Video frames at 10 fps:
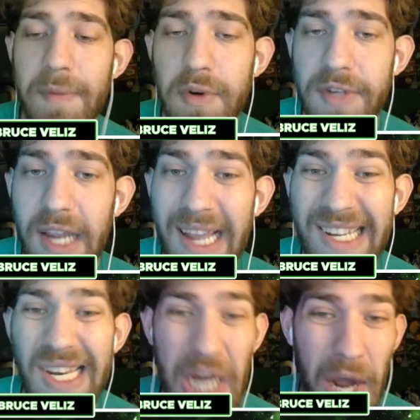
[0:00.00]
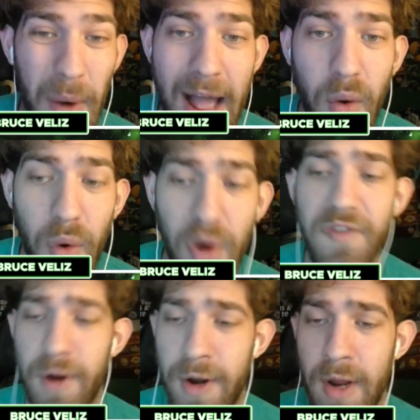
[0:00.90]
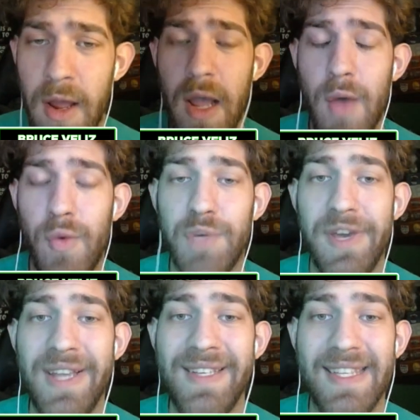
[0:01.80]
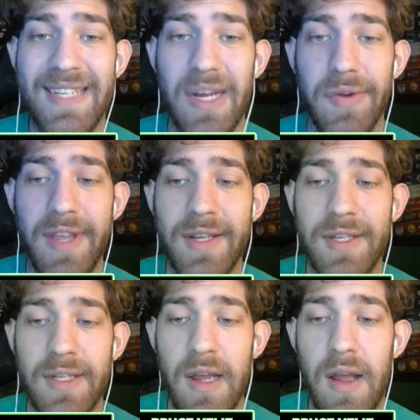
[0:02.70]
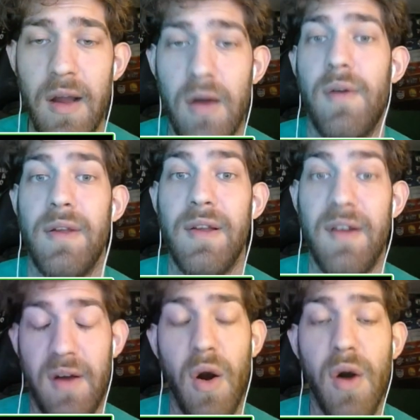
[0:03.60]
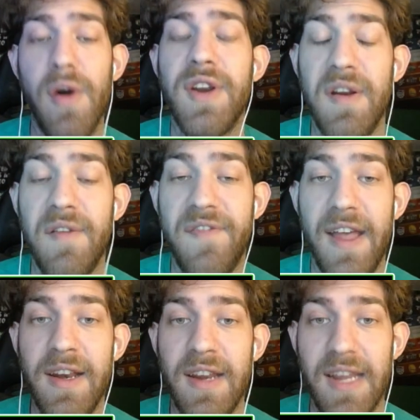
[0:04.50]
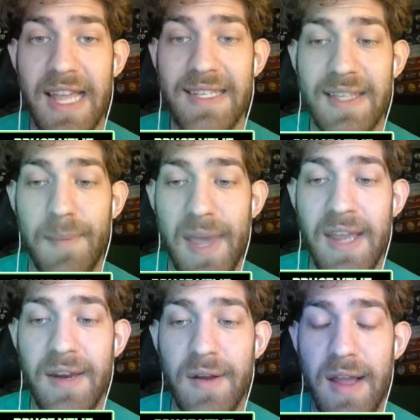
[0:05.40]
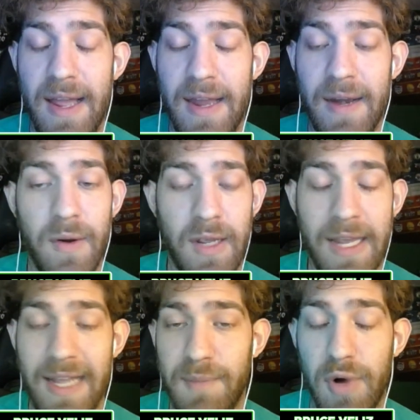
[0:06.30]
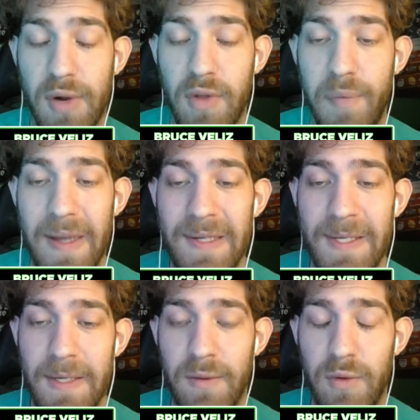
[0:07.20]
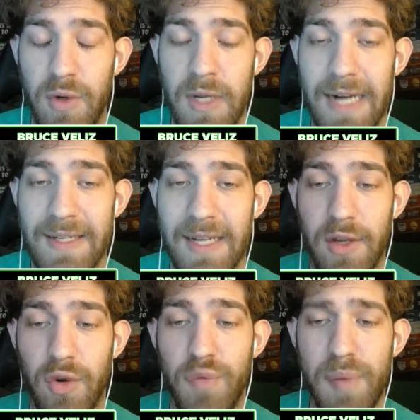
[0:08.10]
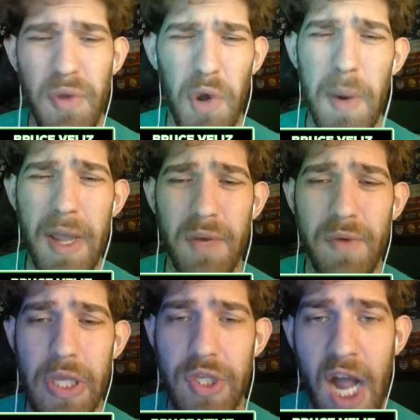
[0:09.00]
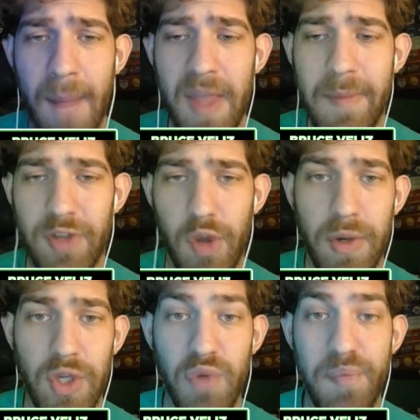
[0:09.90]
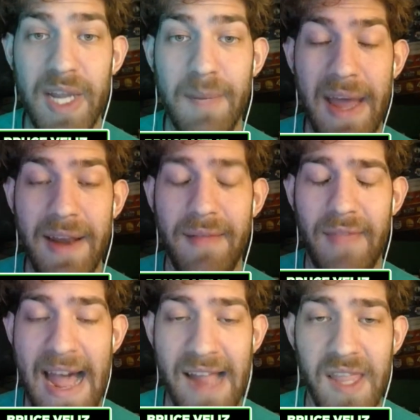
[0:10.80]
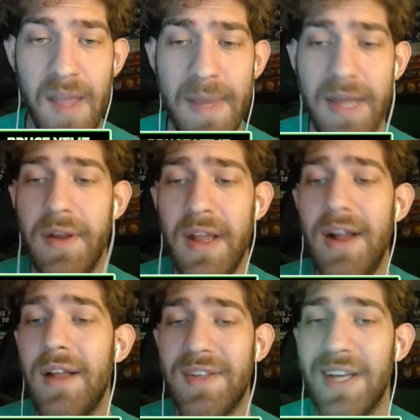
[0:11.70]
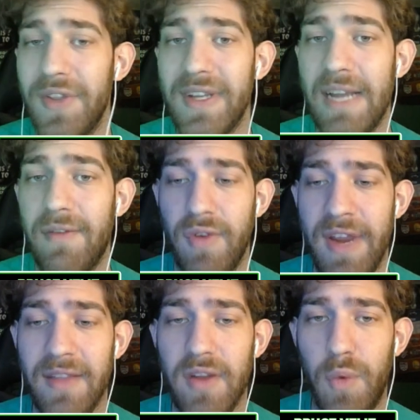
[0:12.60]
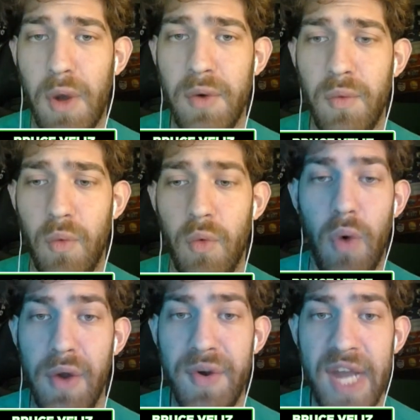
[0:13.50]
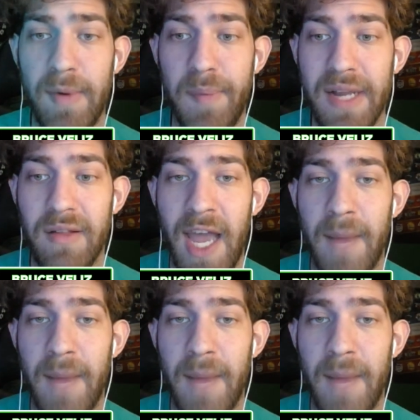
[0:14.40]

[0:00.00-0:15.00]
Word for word: Porzingis and no Al Horford, which means that the Celtics hard to defend against the paint and against Brook Lopez and Giannis Antetokounmpo. The only way you can really stop them is throwing two big men at them, and the Celtics have yet to run one double big lineup